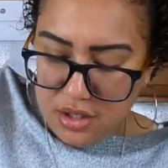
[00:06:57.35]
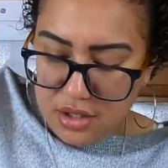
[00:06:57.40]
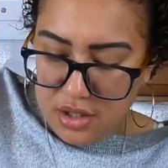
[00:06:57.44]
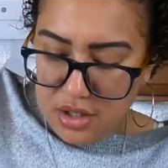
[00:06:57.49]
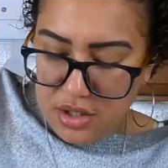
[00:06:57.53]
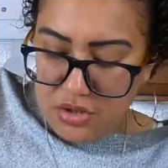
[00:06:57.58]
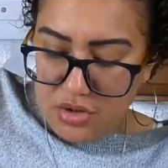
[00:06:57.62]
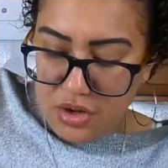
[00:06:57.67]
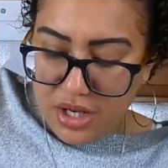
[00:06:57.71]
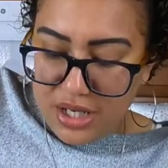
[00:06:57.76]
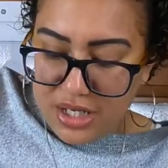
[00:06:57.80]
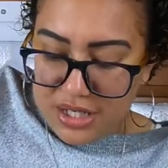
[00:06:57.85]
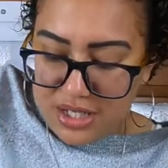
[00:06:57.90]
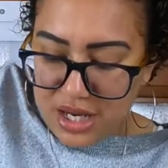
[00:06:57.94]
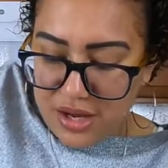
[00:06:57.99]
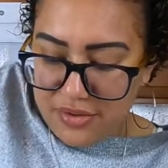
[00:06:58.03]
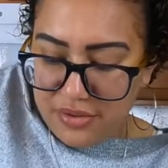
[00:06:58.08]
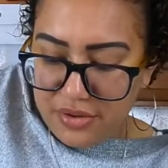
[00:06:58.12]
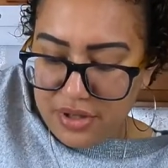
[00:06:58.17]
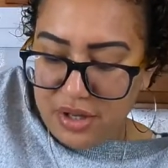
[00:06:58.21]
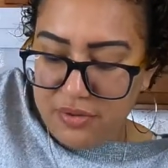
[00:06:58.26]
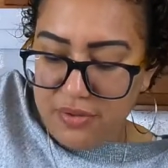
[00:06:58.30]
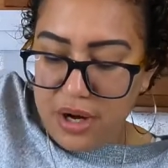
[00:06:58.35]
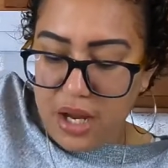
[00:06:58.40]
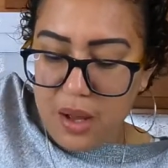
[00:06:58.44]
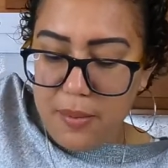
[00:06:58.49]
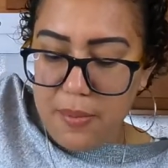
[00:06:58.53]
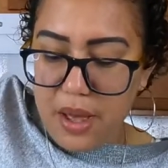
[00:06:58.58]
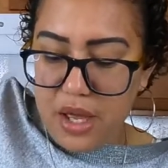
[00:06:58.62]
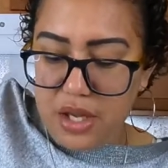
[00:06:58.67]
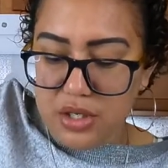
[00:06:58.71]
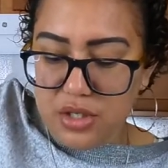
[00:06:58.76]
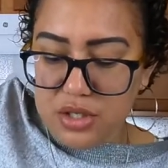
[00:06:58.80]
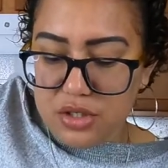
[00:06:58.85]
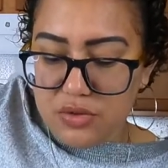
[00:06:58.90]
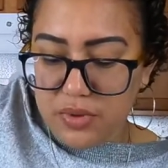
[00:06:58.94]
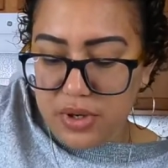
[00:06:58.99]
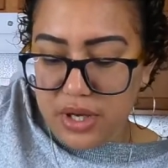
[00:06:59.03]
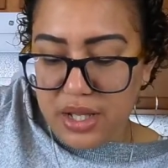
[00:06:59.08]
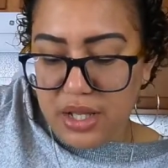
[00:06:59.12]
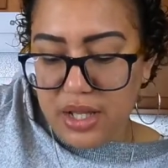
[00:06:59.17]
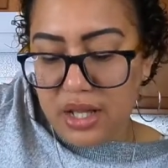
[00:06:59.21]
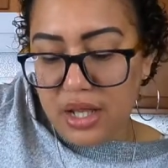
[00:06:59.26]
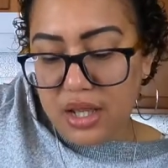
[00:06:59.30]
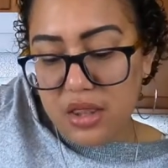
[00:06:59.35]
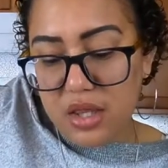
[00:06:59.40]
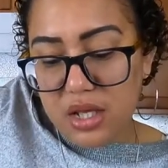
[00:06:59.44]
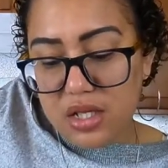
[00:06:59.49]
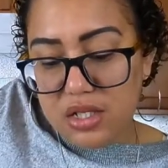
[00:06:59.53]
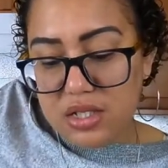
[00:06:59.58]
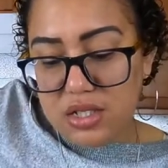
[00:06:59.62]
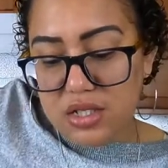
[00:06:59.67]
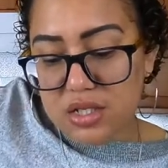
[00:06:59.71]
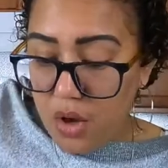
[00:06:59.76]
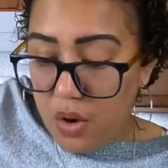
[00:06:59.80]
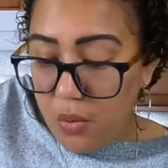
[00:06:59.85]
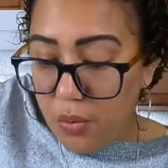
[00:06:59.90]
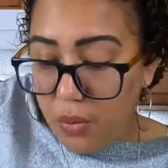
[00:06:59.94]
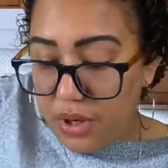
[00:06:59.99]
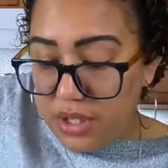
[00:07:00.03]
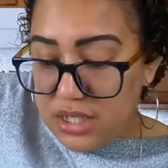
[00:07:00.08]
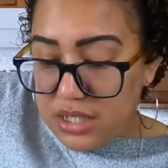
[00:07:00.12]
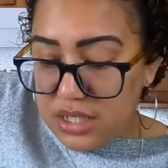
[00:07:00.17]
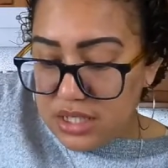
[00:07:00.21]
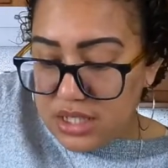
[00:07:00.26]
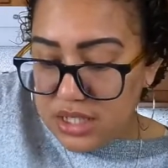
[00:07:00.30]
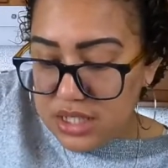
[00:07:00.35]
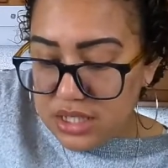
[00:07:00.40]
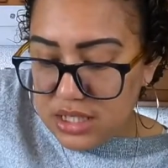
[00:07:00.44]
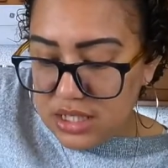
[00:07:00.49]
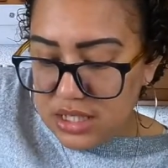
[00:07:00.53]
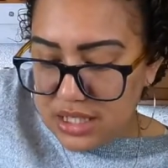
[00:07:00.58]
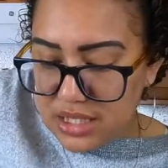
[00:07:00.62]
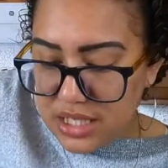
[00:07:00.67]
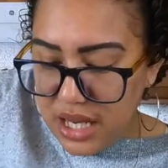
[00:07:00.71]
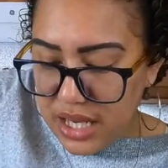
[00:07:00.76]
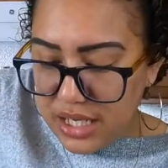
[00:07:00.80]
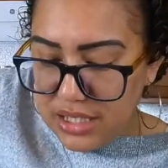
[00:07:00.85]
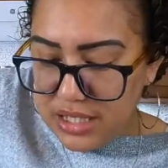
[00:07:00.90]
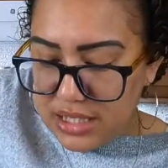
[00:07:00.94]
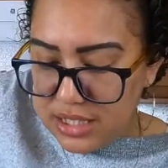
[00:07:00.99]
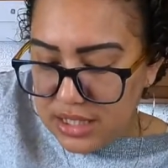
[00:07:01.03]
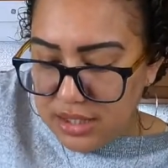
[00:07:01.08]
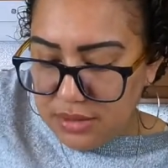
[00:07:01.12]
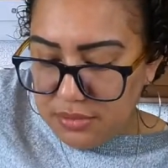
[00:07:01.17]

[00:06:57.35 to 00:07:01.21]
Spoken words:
So I definitely recommend doing it like this. Once this is nicely